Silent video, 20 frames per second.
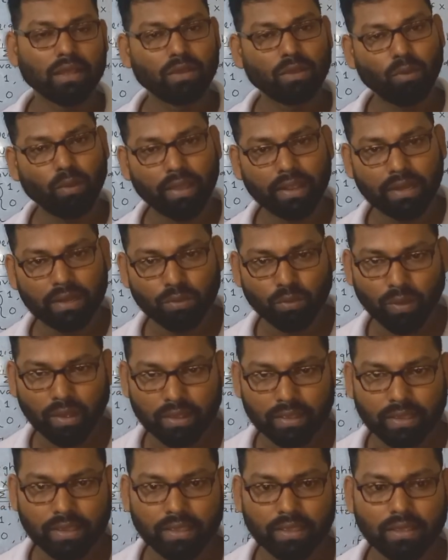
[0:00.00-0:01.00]
while you
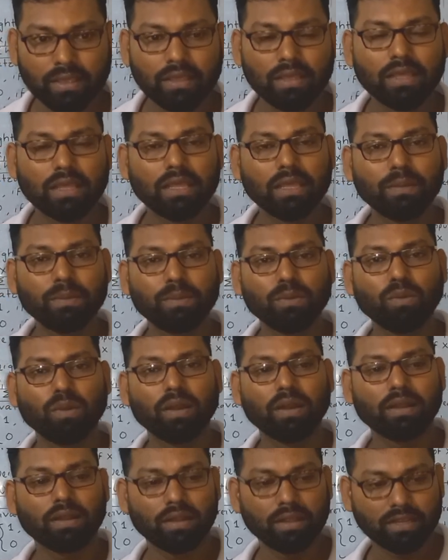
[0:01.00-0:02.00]
walking, if
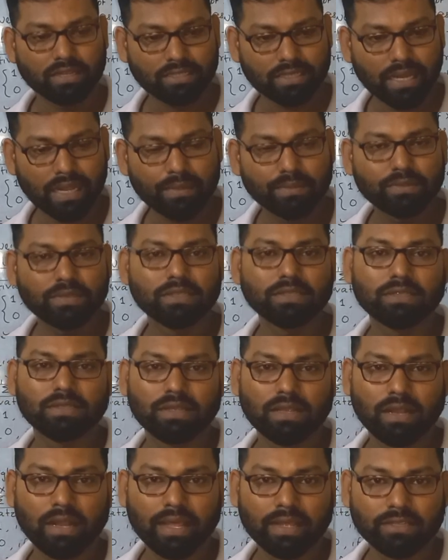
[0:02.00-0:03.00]
your steps is
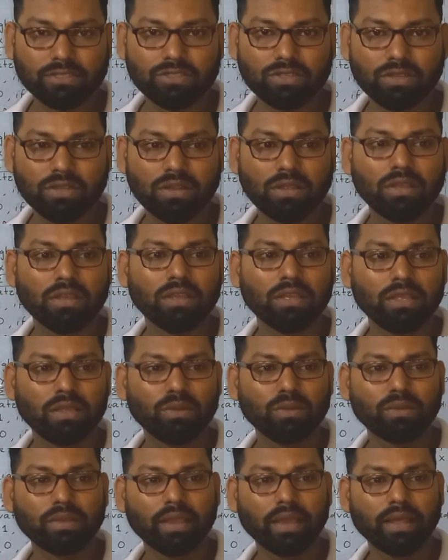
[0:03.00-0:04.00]
larger,
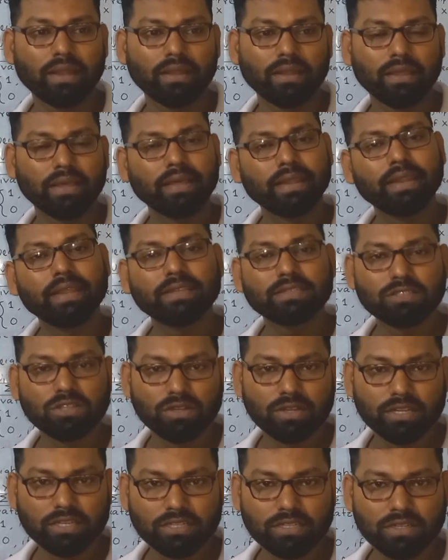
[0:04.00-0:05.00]
you can reach the
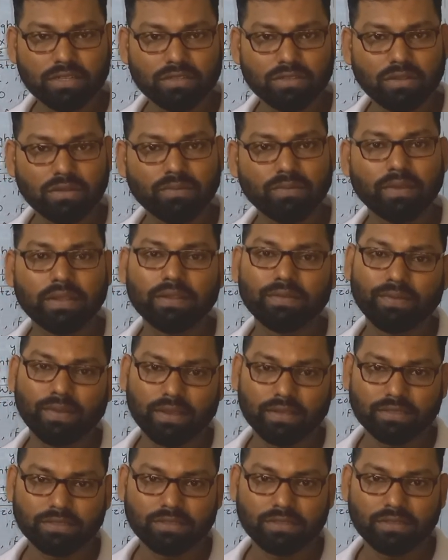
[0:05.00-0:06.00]
destination very
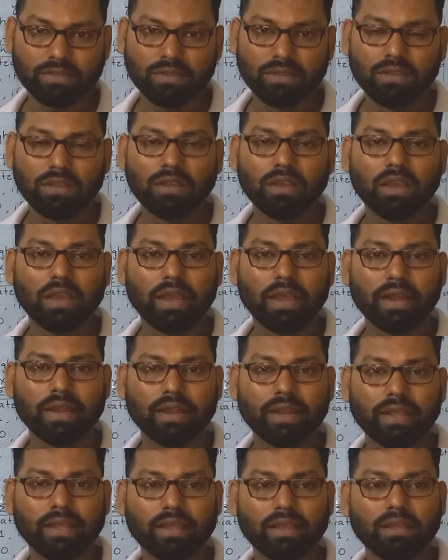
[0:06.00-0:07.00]
fast.
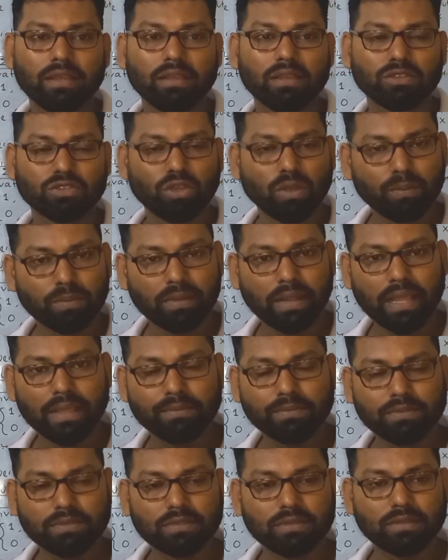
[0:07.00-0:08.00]
And
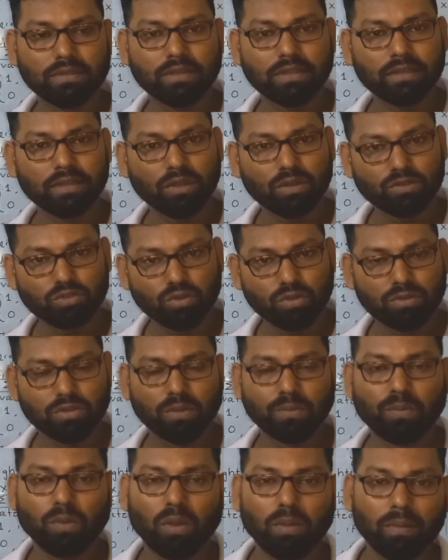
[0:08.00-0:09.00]
sometimes it also,
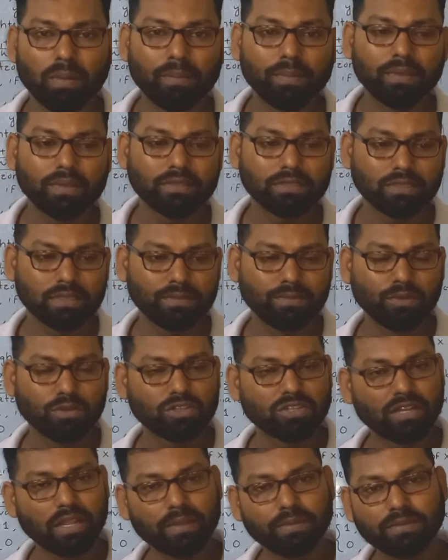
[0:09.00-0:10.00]
the problem is if your
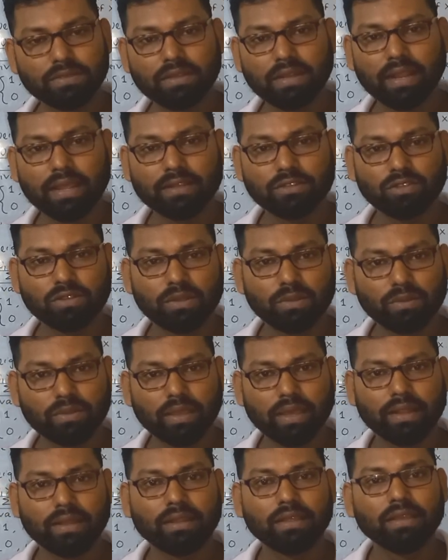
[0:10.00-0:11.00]
steps is larger, you
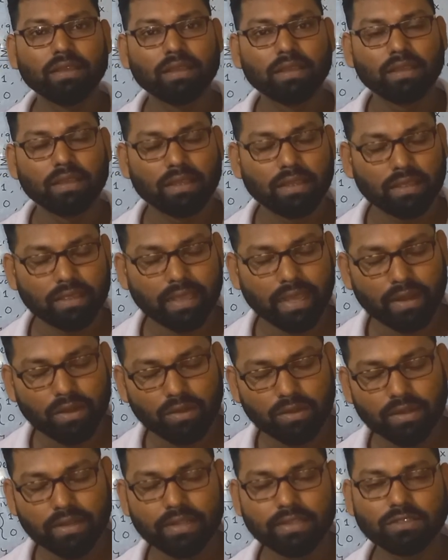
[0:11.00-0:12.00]

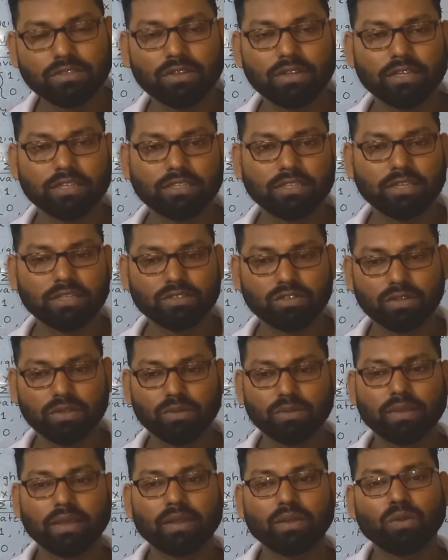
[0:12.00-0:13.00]
cannot reach the destination,
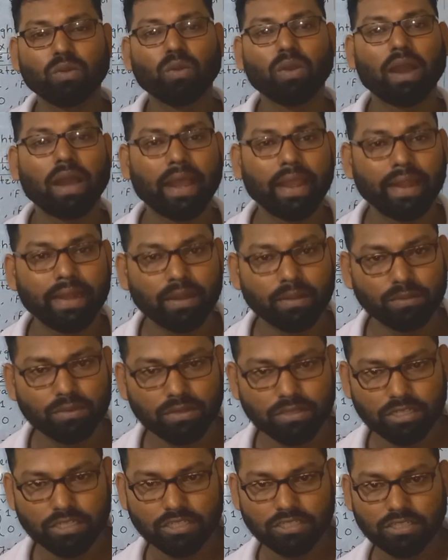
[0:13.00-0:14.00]
you can go ahead of
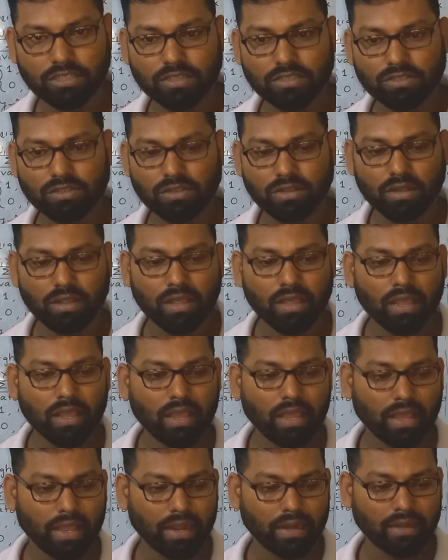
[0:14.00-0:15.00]
the destination.
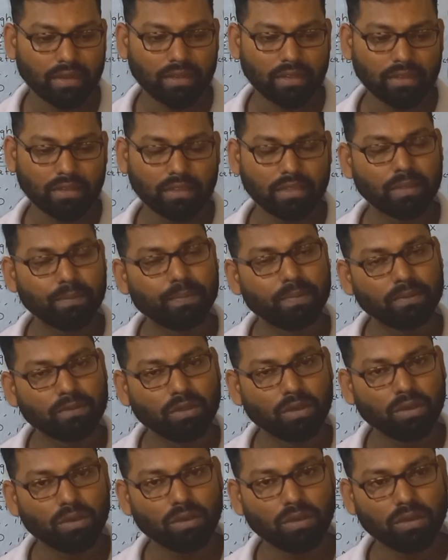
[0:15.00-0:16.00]
And if
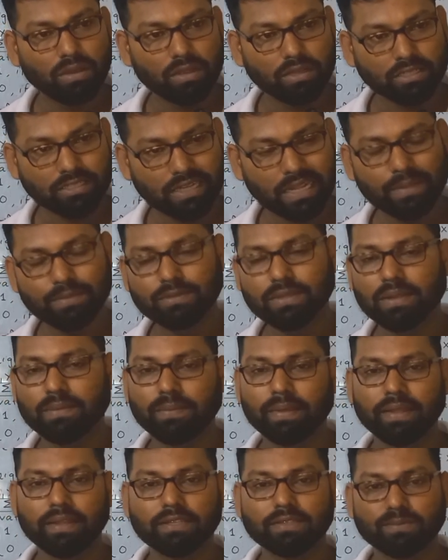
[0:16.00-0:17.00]
the steps are
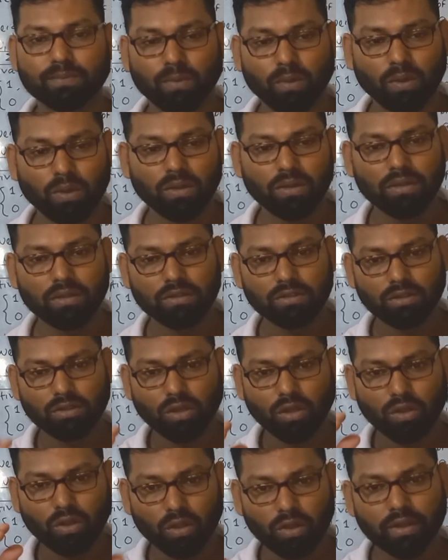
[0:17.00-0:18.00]
very small,
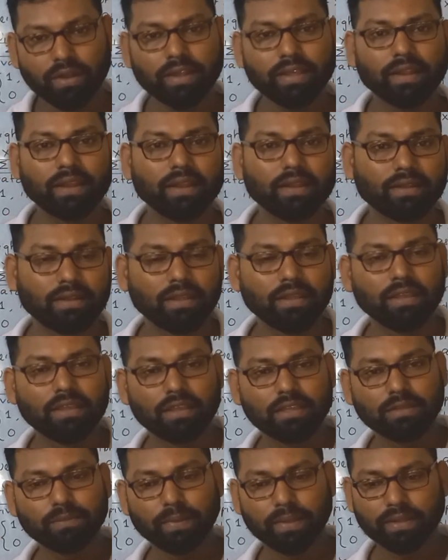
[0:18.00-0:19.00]
the learning rate
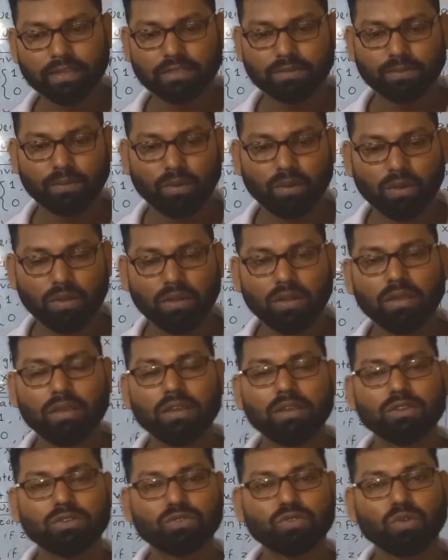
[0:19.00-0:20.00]
is very small,
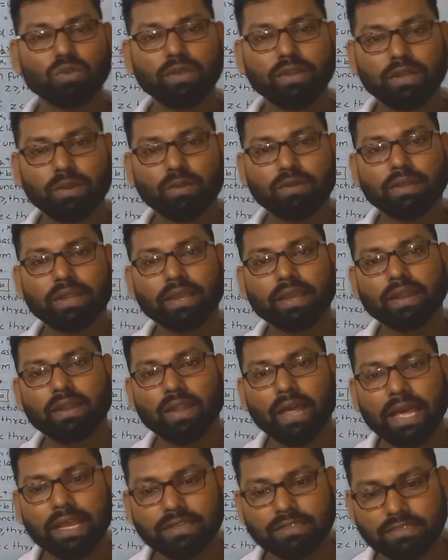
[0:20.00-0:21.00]
so it will take a
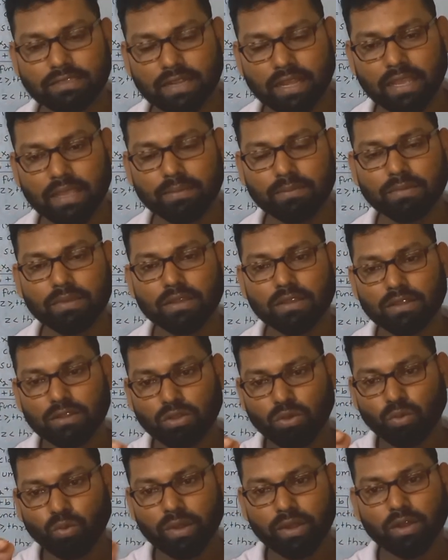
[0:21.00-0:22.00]
large time,
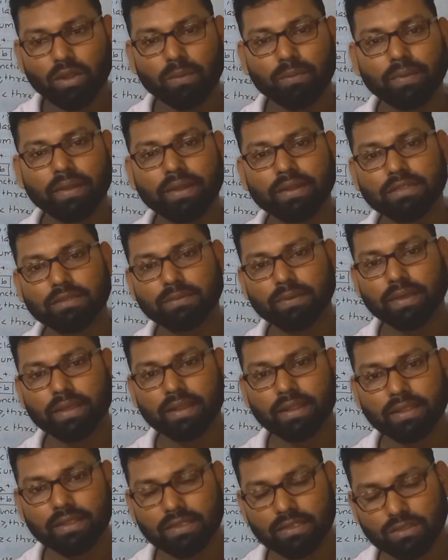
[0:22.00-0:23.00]
the weight update is
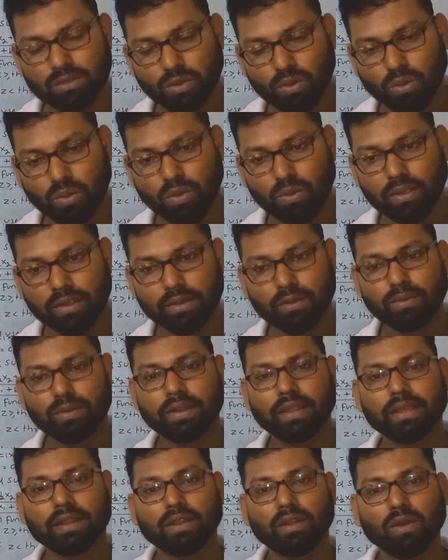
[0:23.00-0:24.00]
very slow, it will
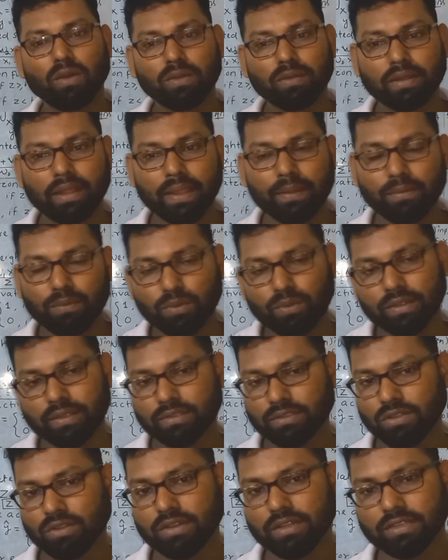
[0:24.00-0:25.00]
take long time to
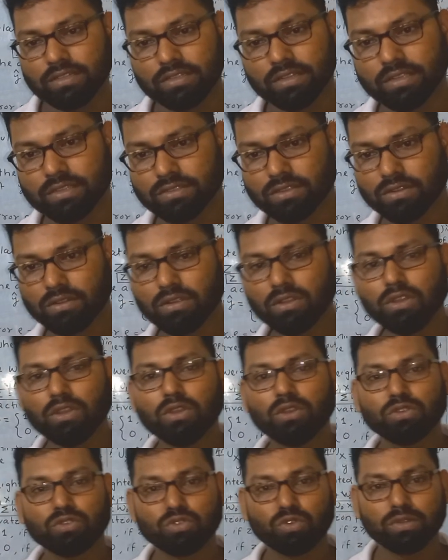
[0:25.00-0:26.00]
reach the destination.
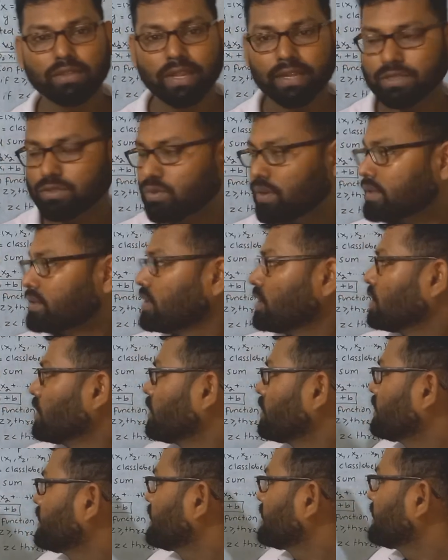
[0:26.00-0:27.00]
So that's why the
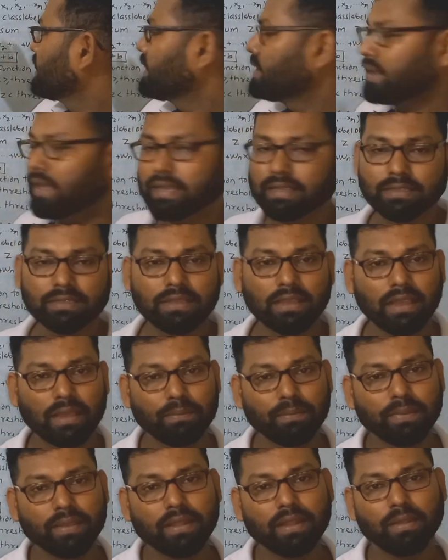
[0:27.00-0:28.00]
learning rate has
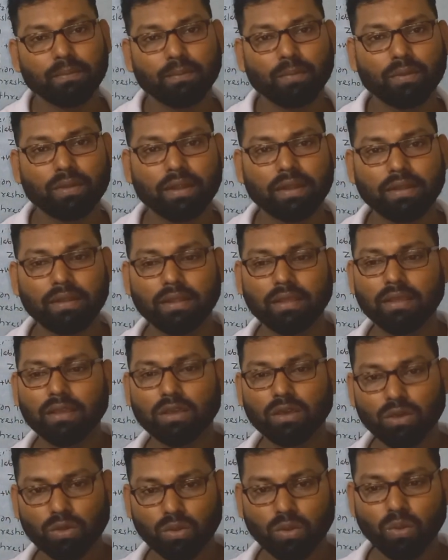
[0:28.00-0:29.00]
having an important
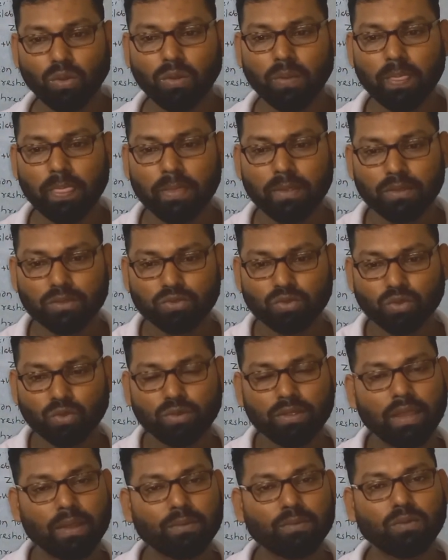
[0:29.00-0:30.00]
role. So
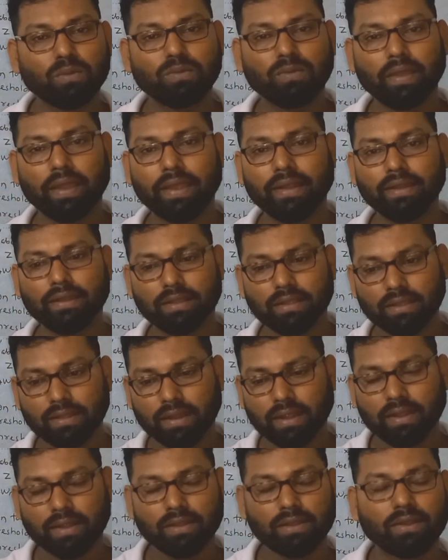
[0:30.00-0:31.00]
we have to find
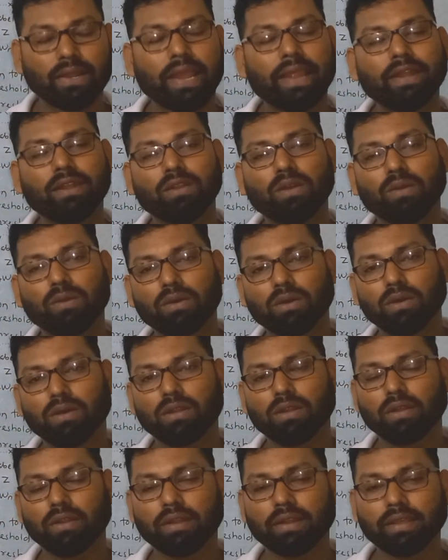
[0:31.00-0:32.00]
a right
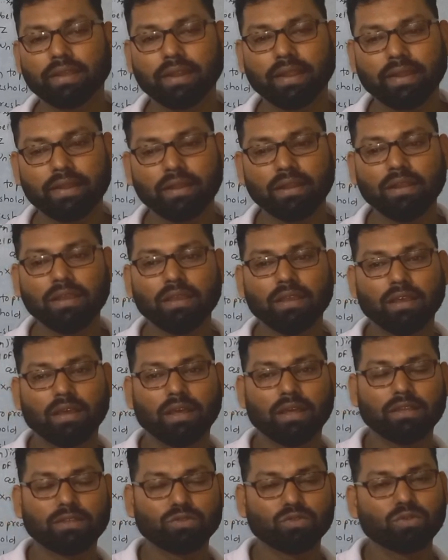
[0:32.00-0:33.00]
learning rate
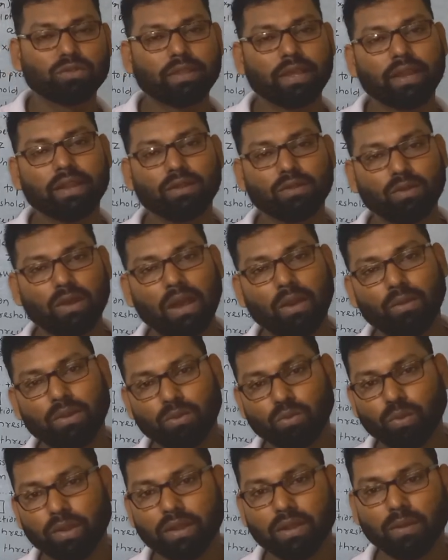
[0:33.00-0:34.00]
so that our
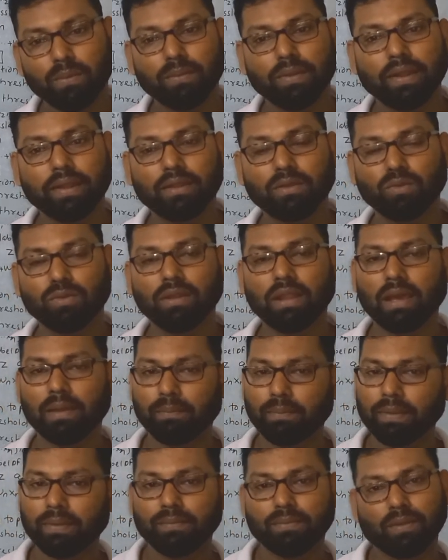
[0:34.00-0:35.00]
weight update will
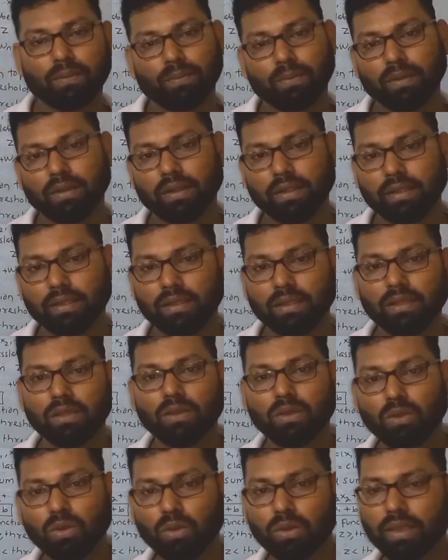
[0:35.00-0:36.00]
happen properly.
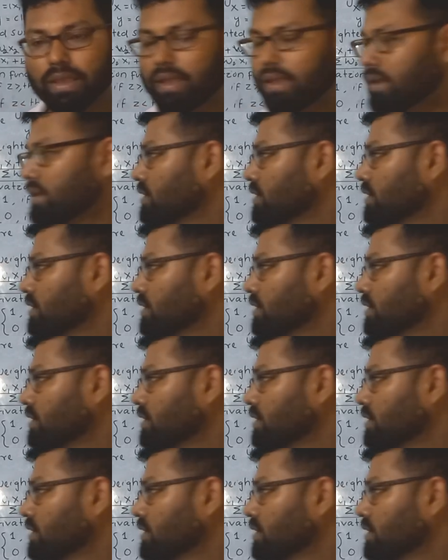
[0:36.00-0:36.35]
Okay,